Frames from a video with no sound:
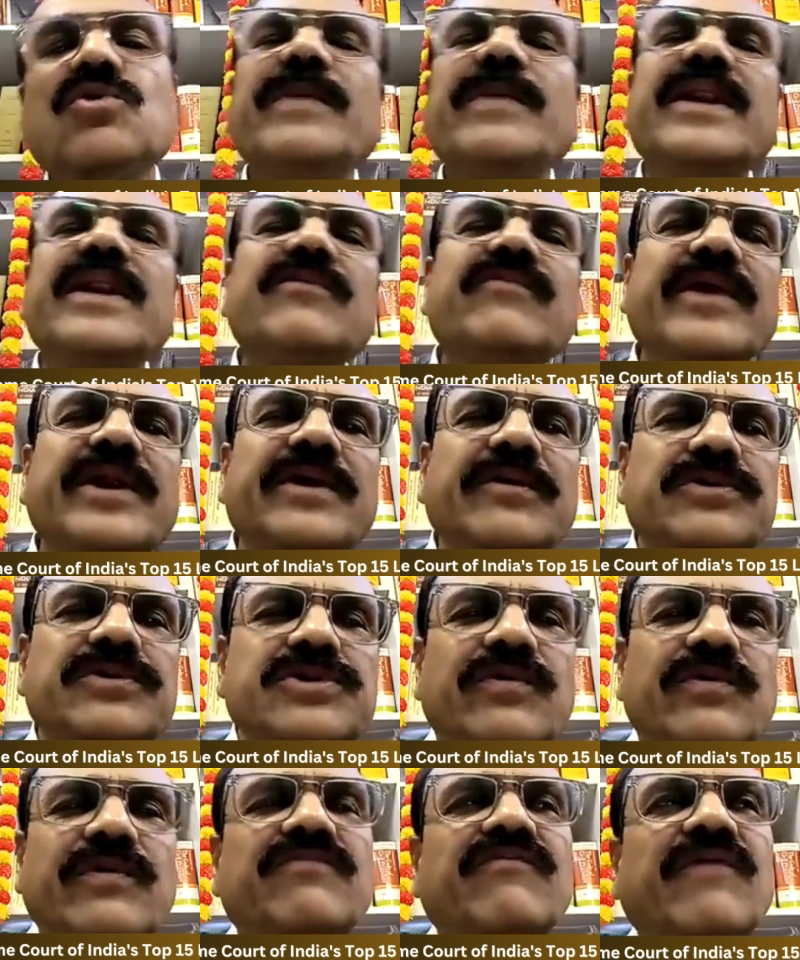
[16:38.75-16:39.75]
So many
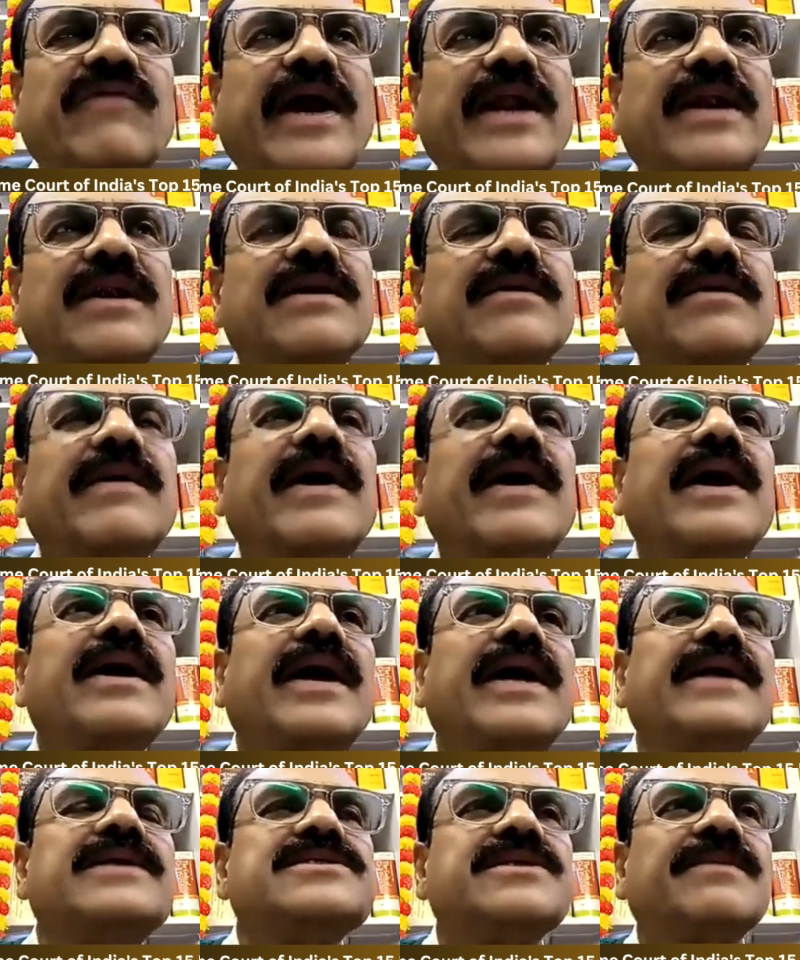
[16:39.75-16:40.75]
videos you will find,
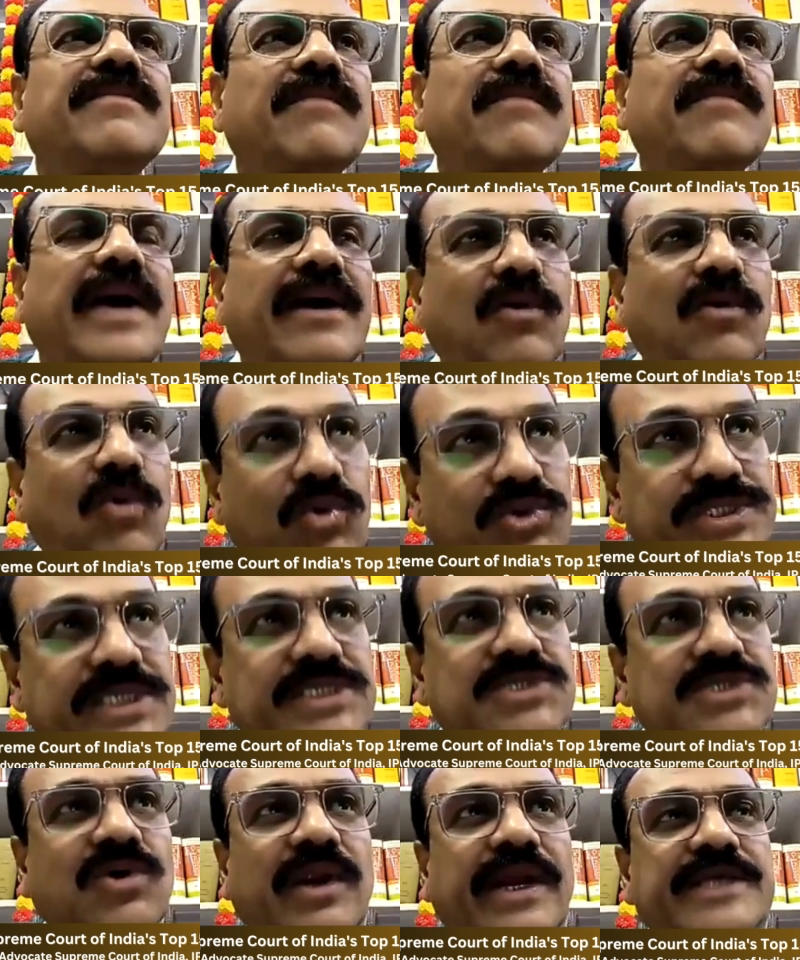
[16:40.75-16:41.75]
and some of my
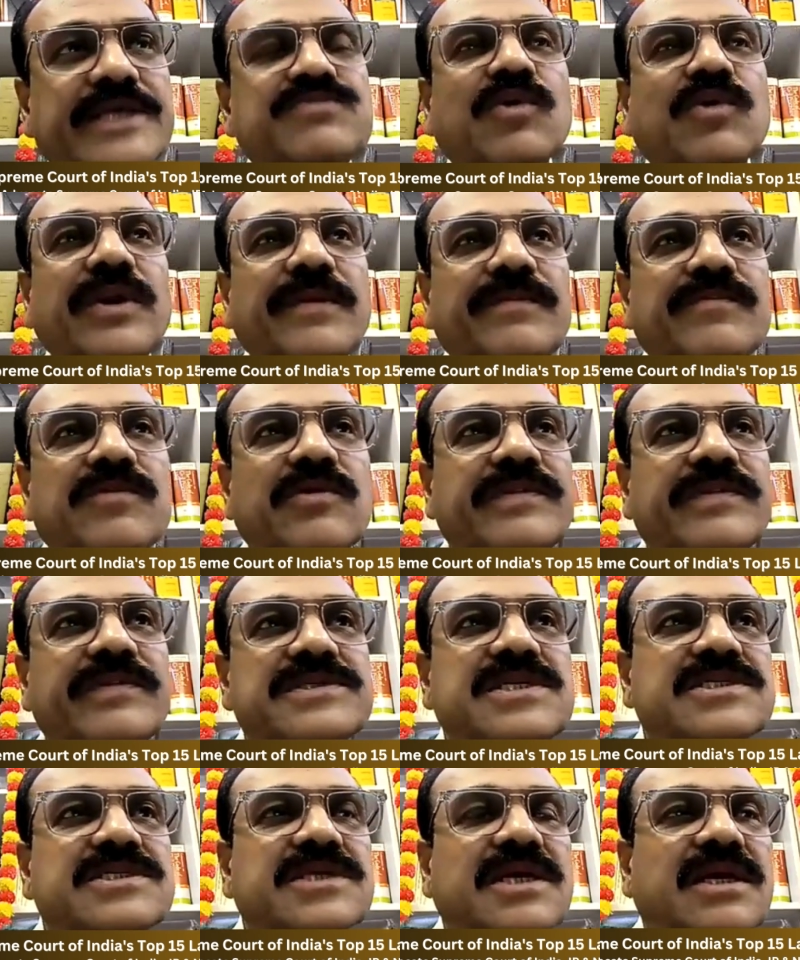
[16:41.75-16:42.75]
courses on export-import
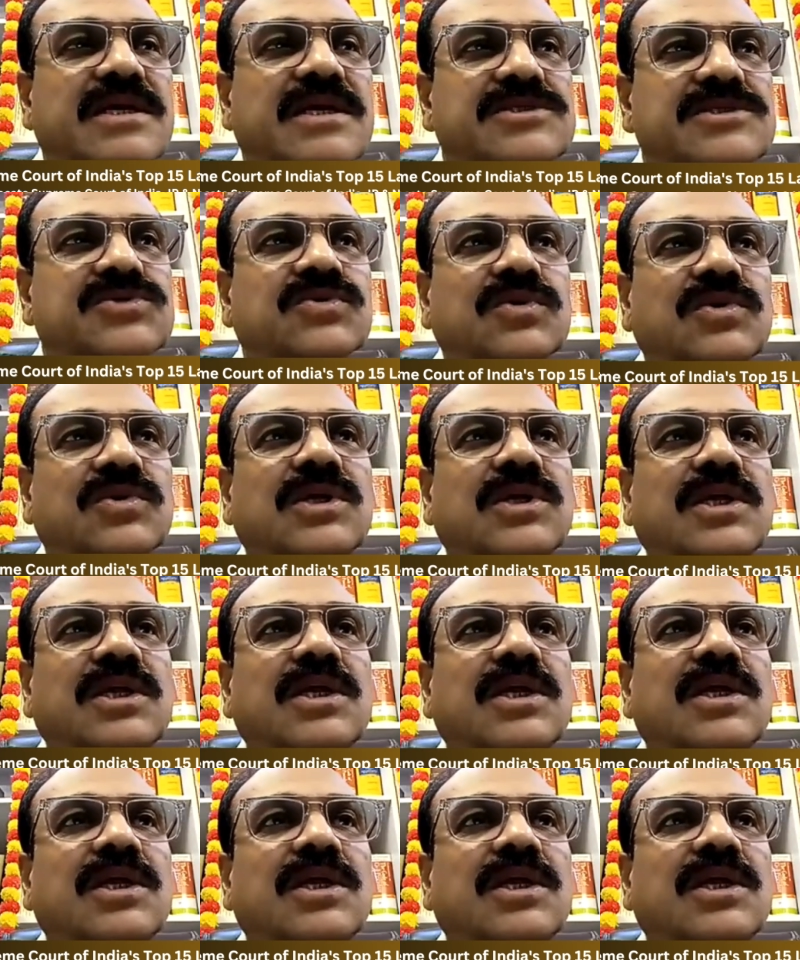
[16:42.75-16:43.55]
business are also